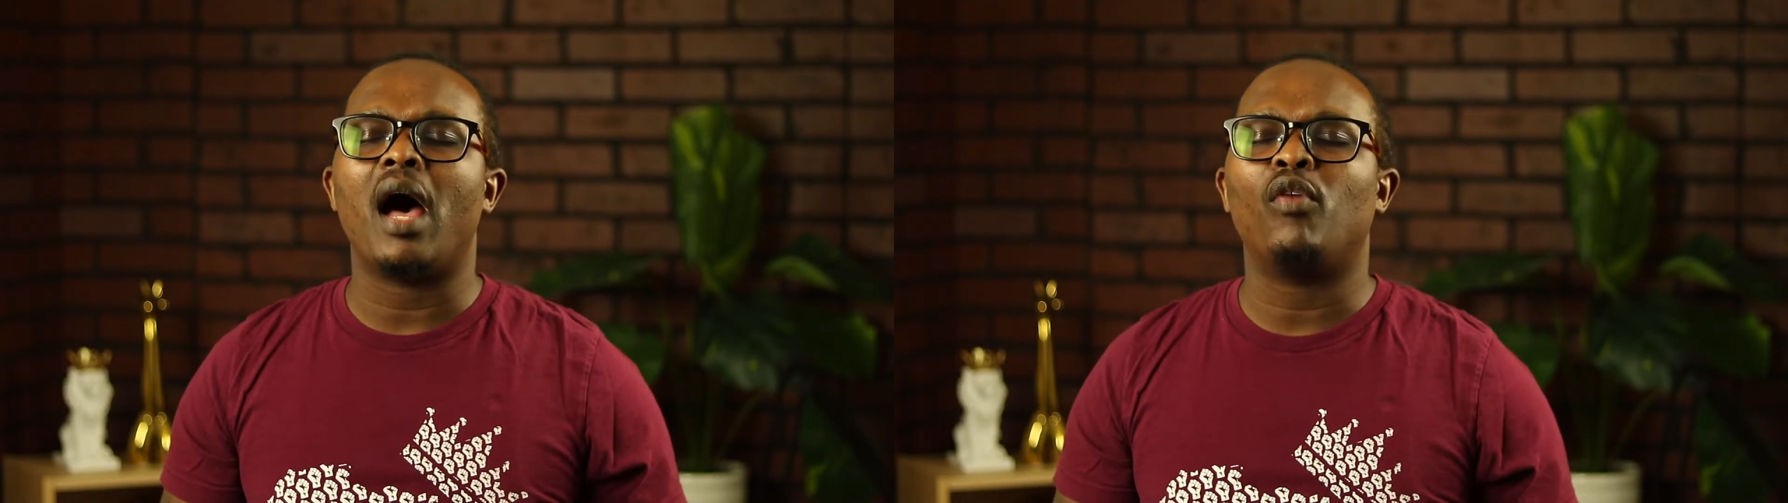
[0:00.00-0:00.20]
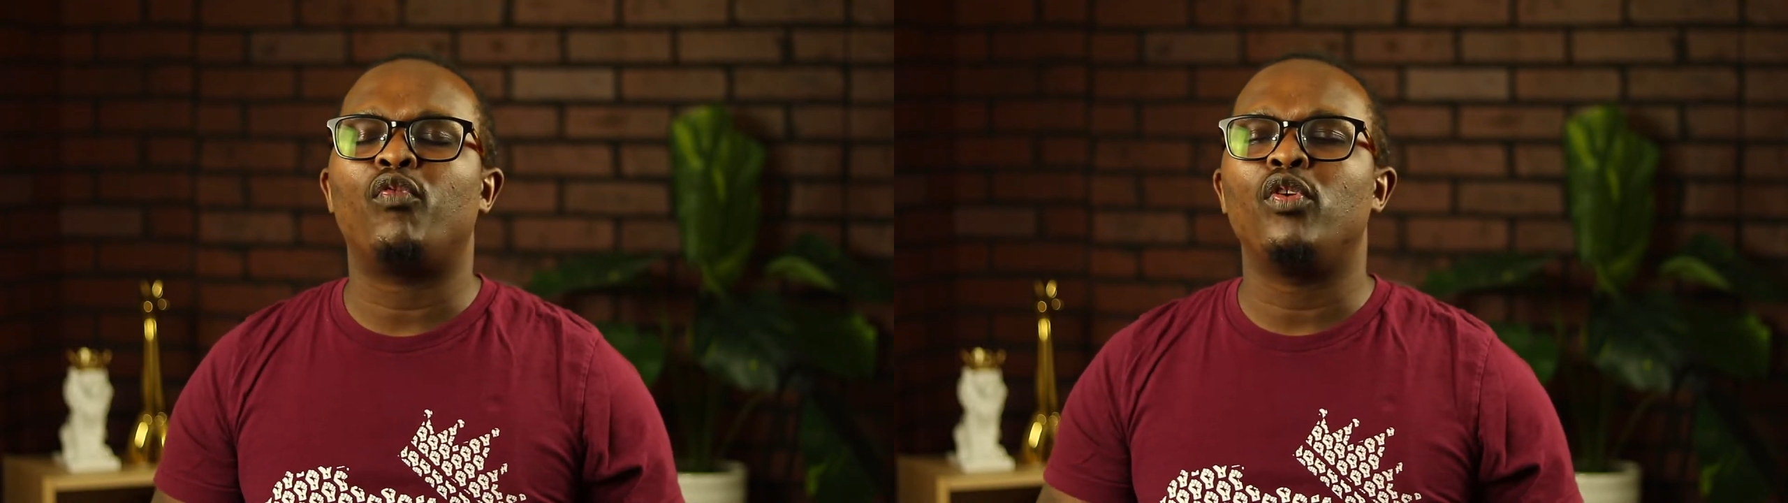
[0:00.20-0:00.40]

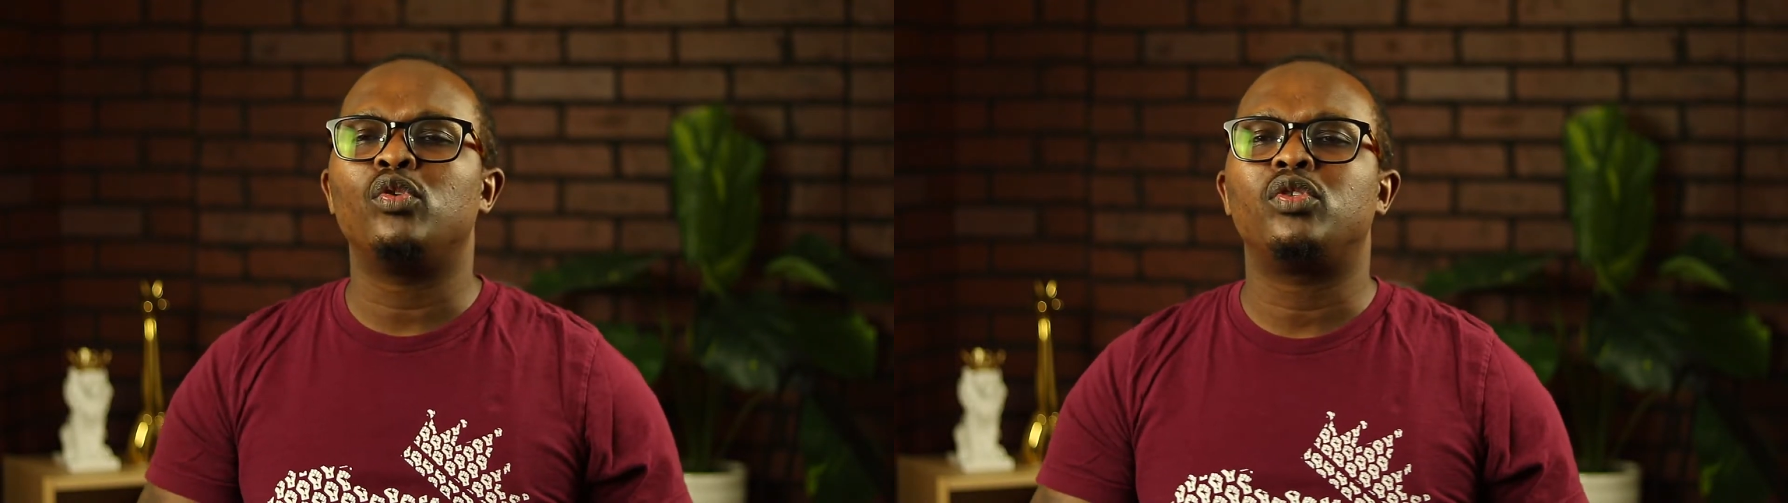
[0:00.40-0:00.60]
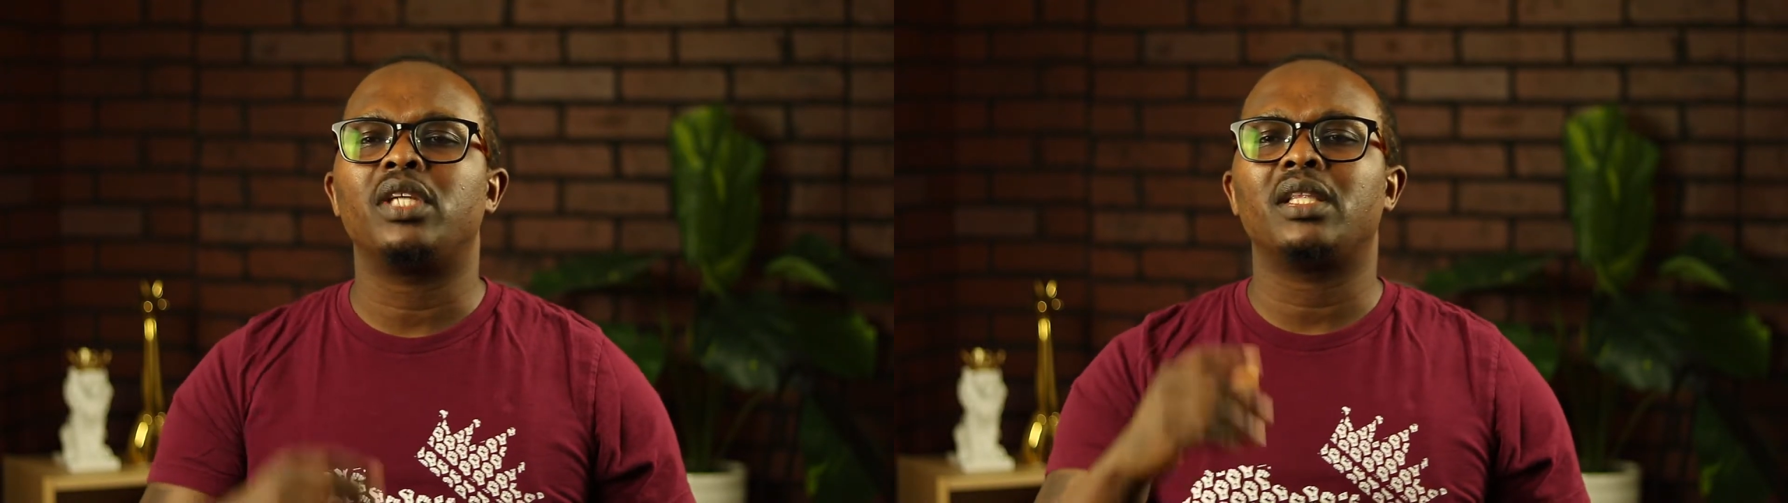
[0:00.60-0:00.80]
out for you
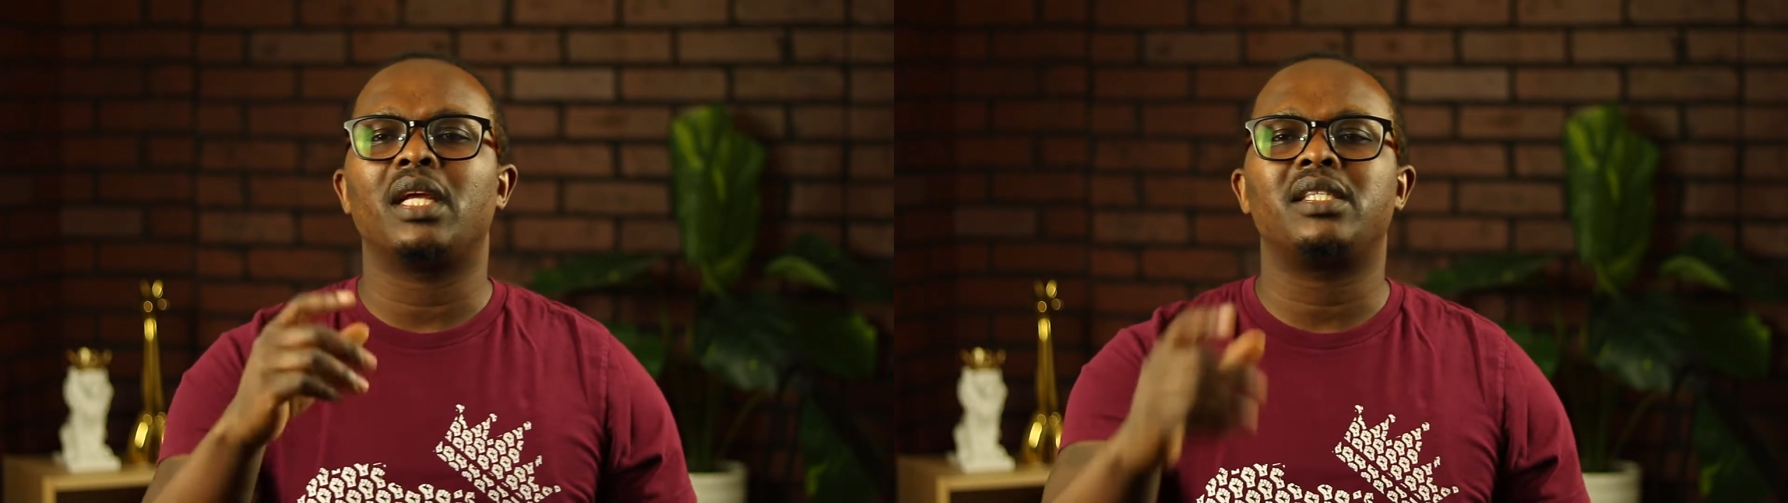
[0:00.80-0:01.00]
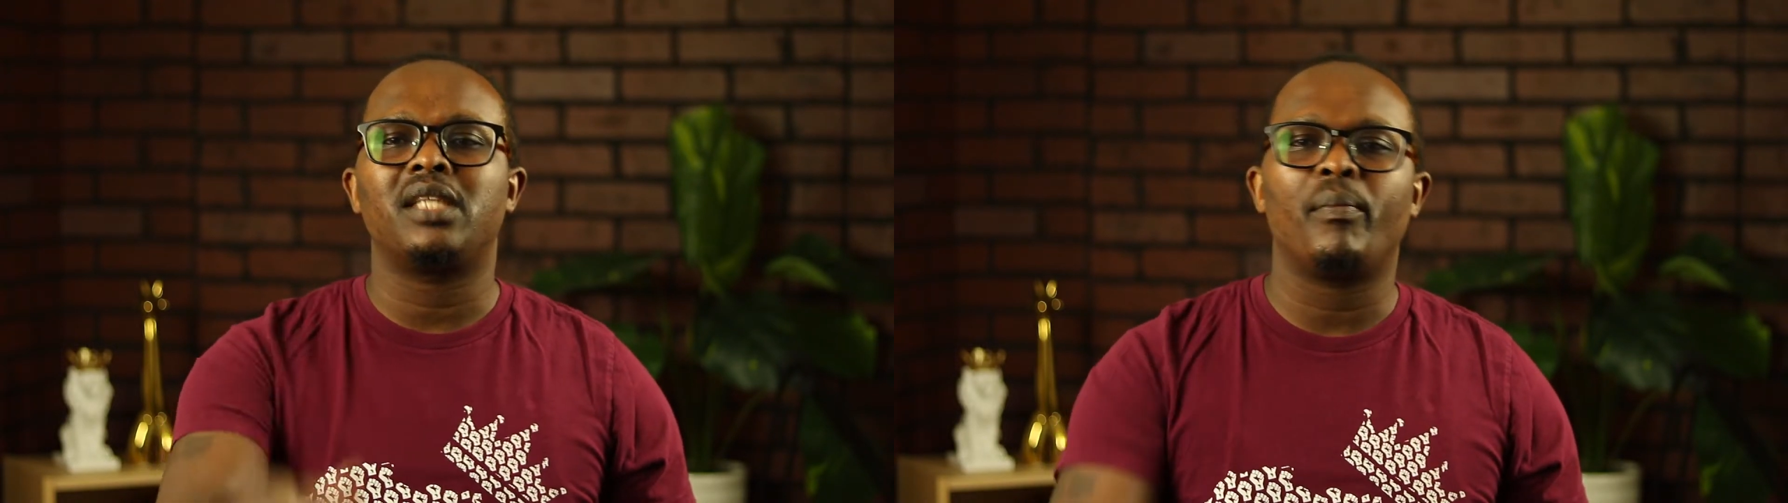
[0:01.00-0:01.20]
to take
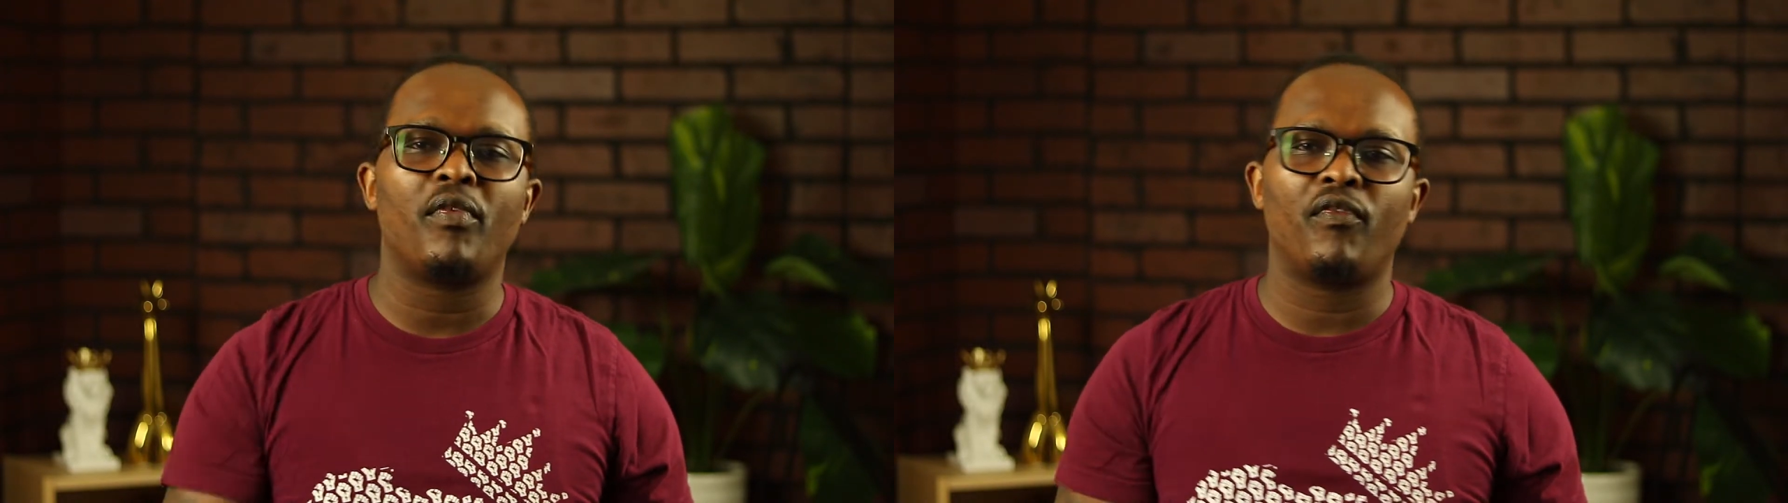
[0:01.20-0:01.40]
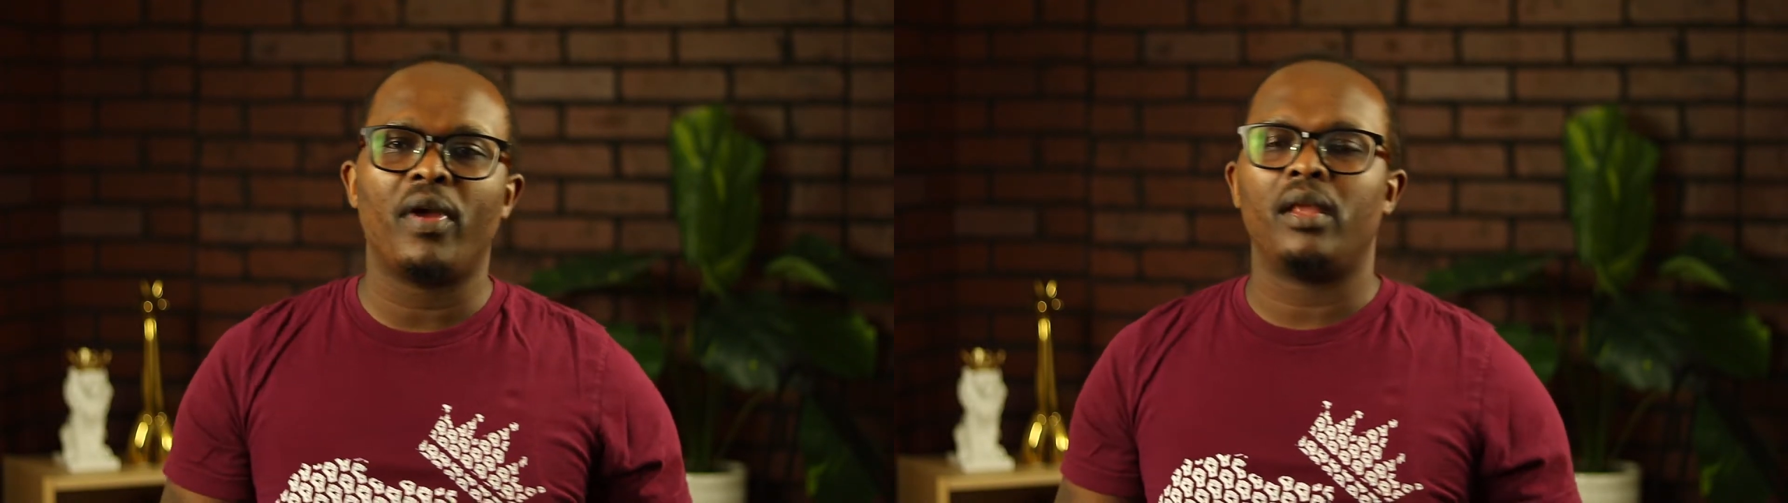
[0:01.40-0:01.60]
that step
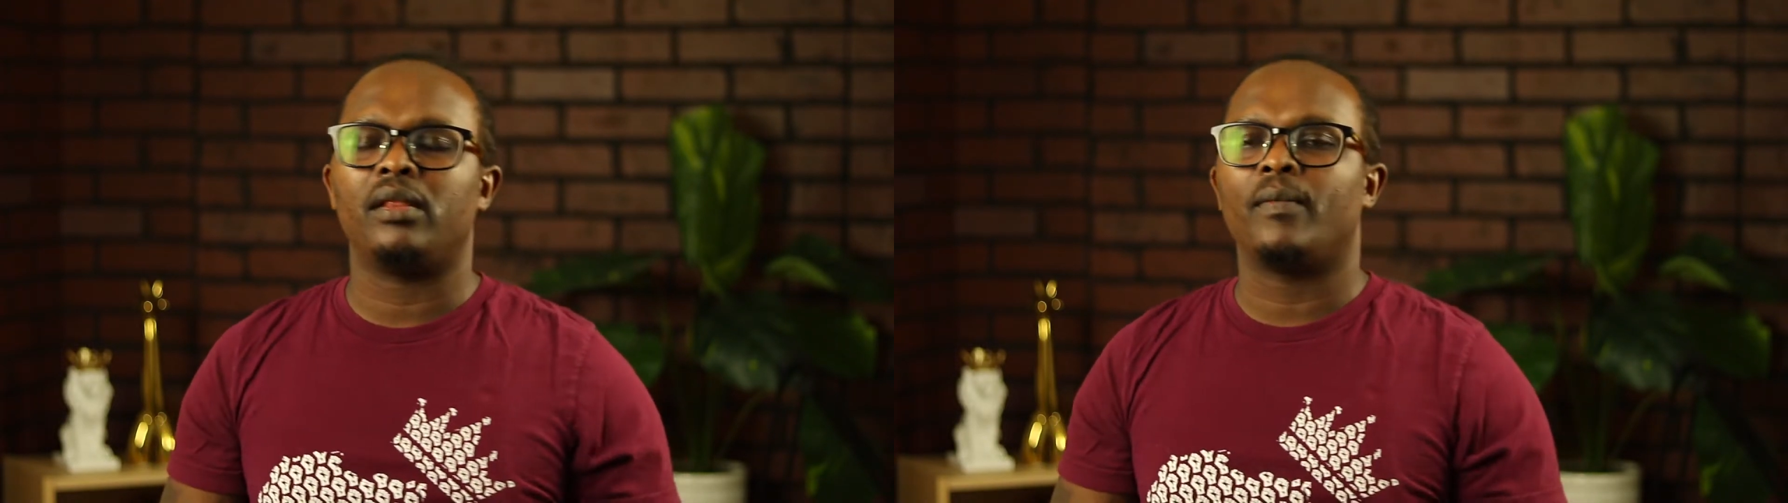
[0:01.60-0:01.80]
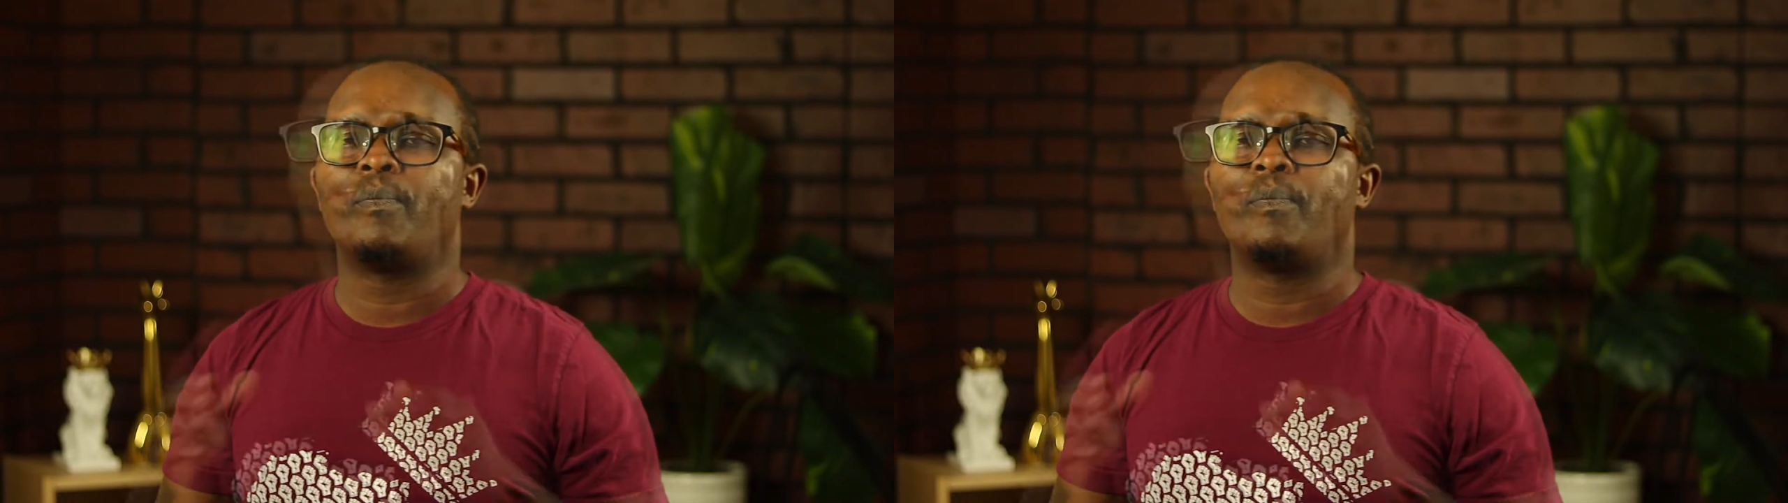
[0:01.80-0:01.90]
of faith?